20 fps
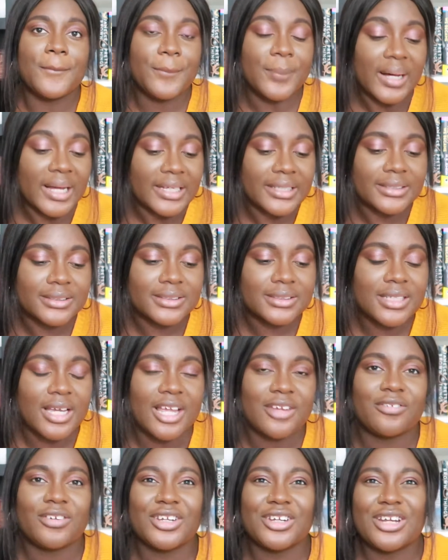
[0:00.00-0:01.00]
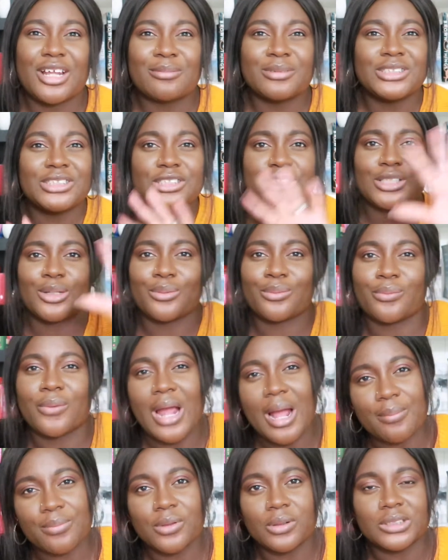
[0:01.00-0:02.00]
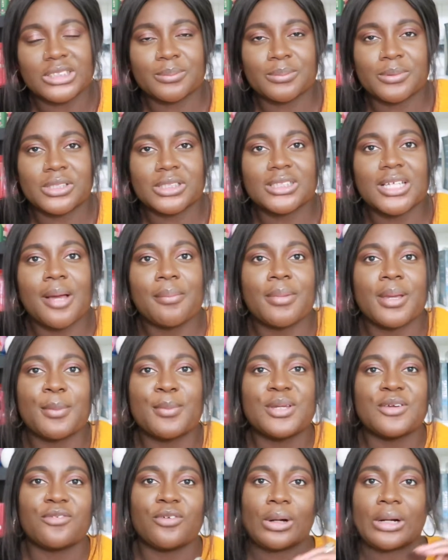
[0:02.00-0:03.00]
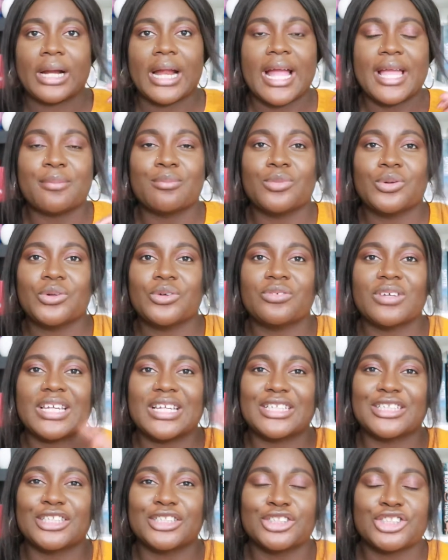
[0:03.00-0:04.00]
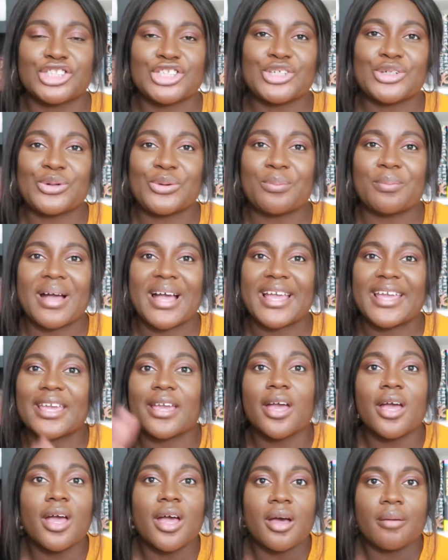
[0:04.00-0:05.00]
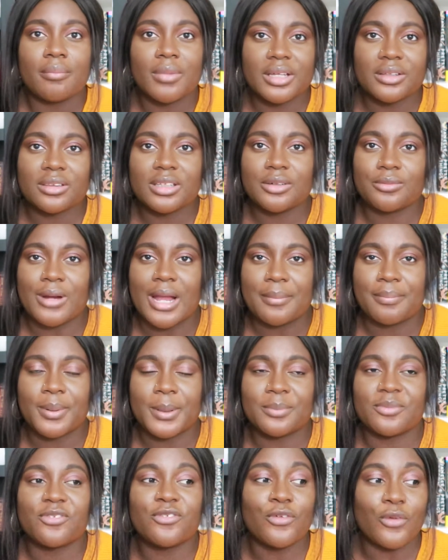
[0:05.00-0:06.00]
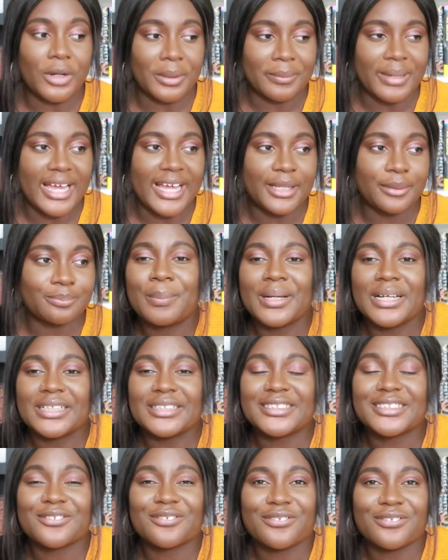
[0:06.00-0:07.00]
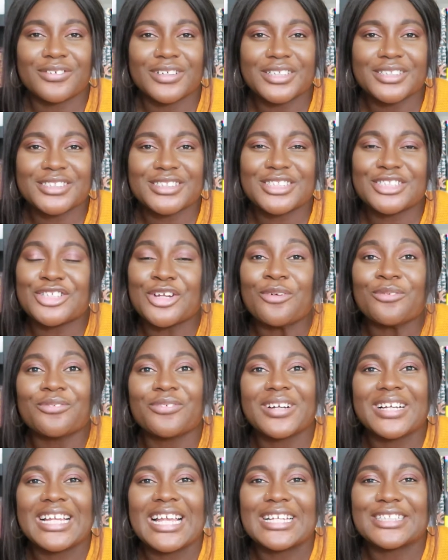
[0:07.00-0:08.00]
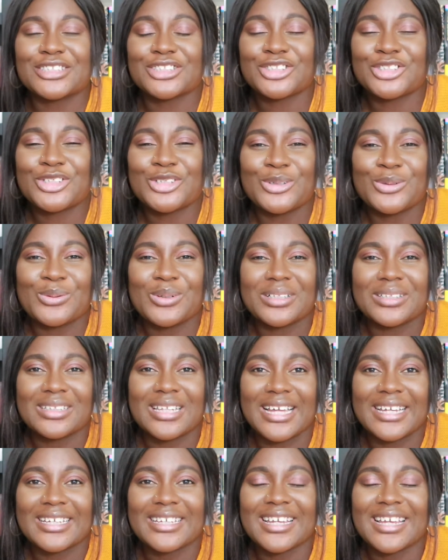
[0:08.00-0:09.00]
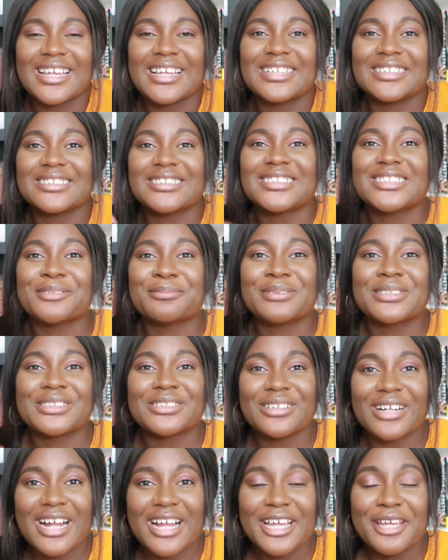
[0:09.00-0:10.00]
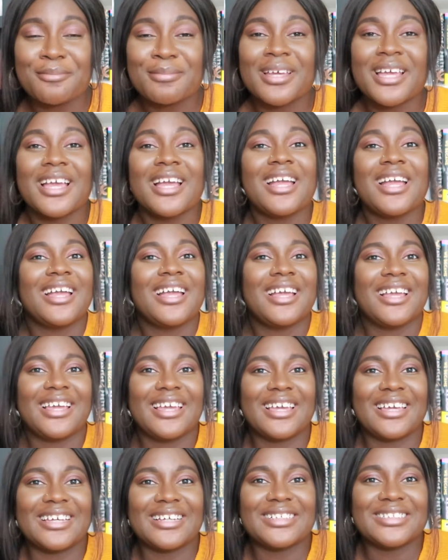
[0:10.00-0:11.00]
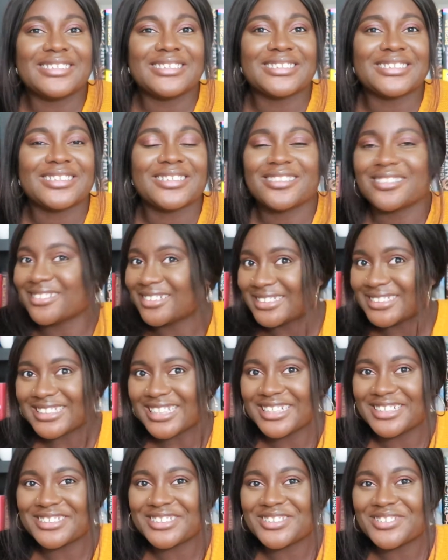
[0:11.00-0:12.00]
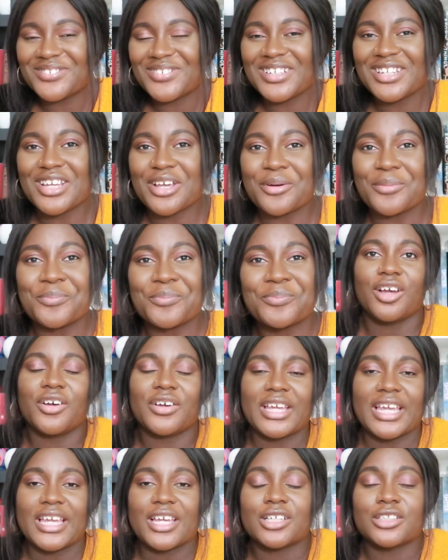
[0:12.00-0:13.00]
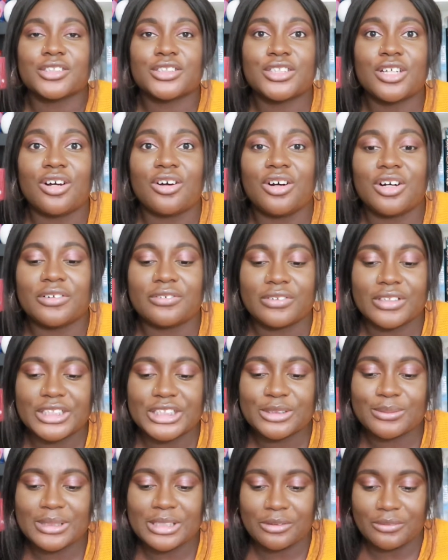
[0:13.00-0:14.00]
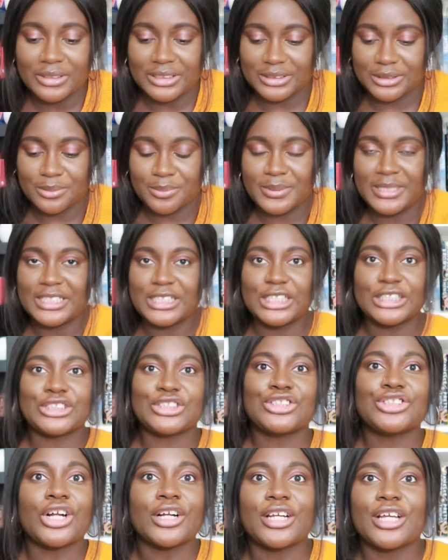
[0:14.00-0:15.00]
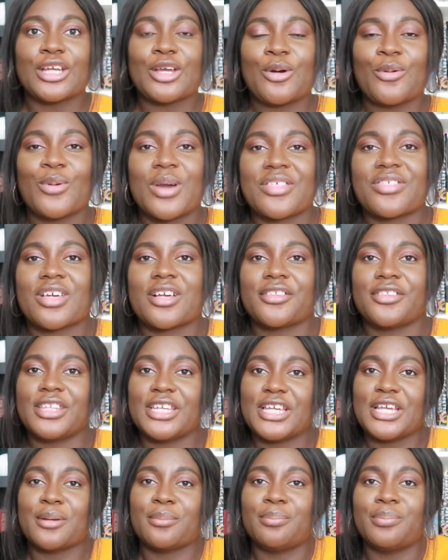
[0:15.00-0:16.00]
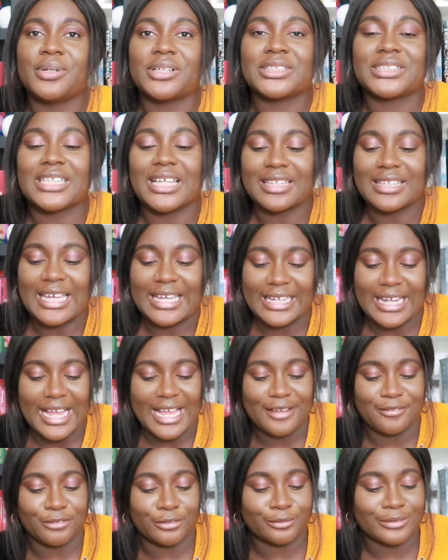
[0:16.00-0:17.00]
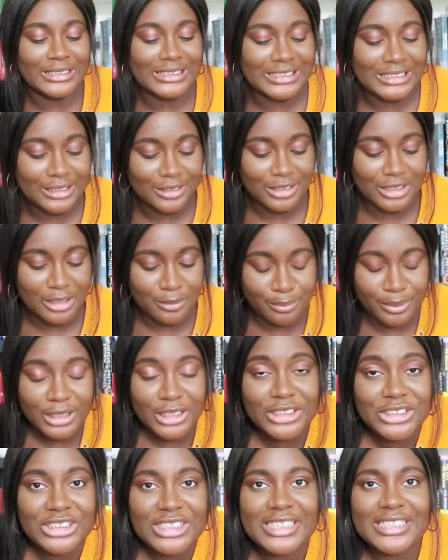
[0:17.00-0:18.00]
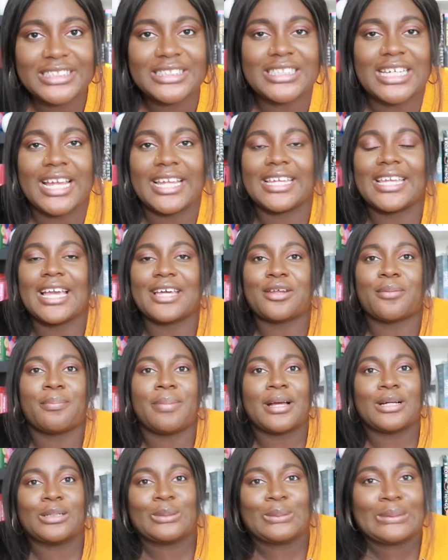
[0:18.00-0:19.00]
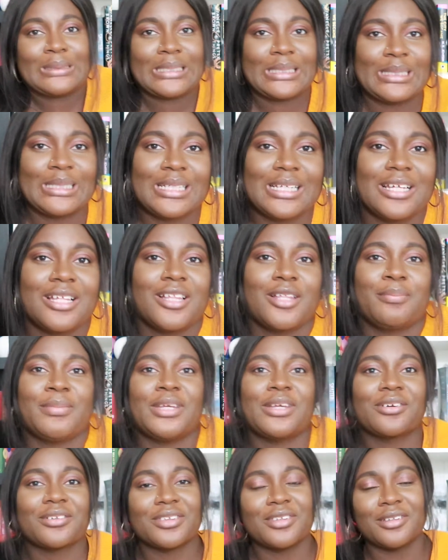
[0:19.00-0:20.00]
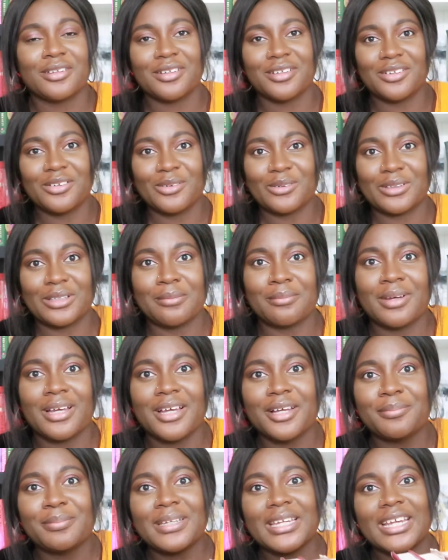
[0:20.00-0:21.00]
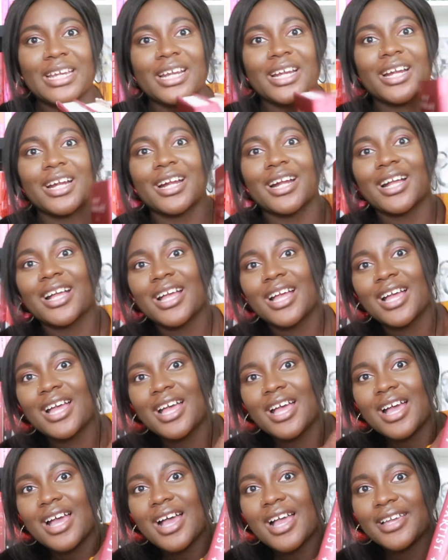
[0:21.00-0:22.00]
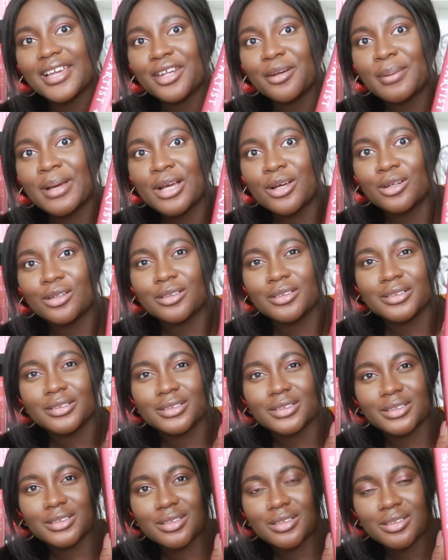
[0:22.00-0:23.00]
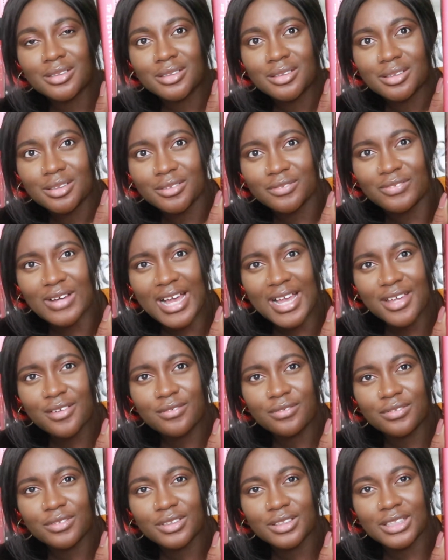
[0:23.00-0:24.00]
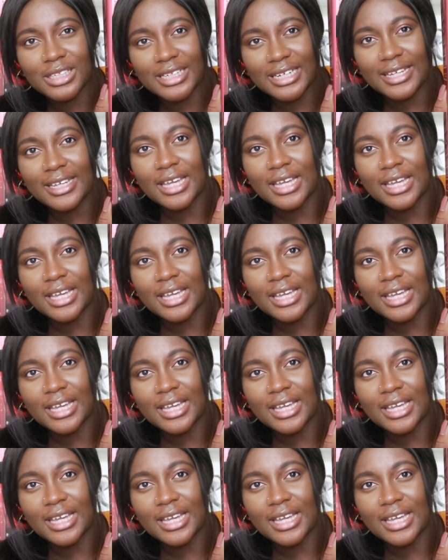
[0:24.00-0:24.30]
but I figured I would just wrap those books up before I move into my monthly wrap up format. But first, don't forget to like and subscribe, and let's get into the video. Okay, so first we're going to be starting with the books that I've recently purchased. I got about, let me hold them up here. I got about five, can I